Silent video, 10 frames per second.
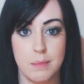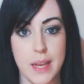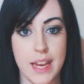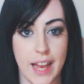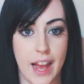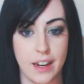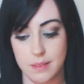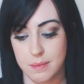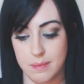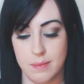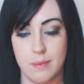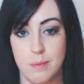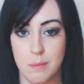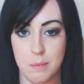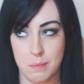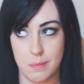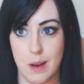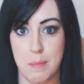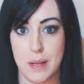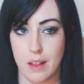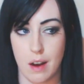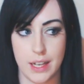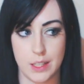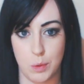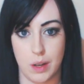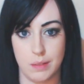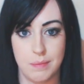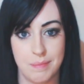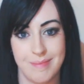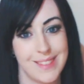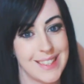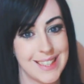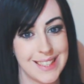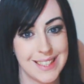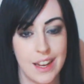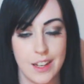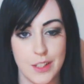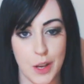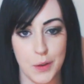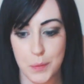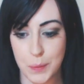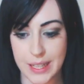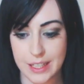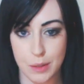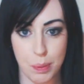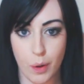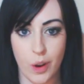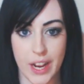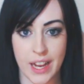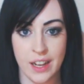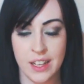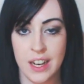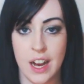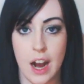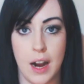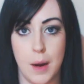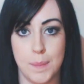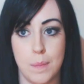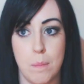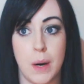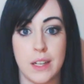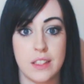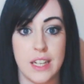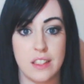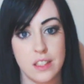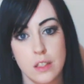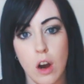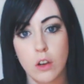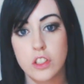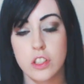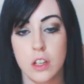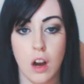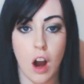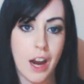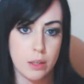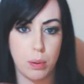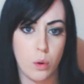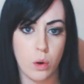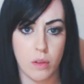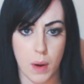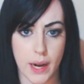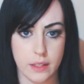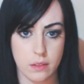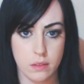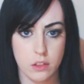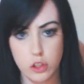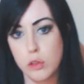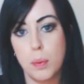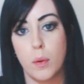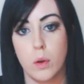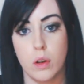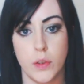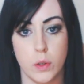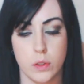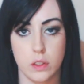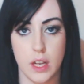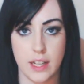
Me again. I picked the highest one. So we deploy, but it's not I deploy all of mine, you deploy all of yours.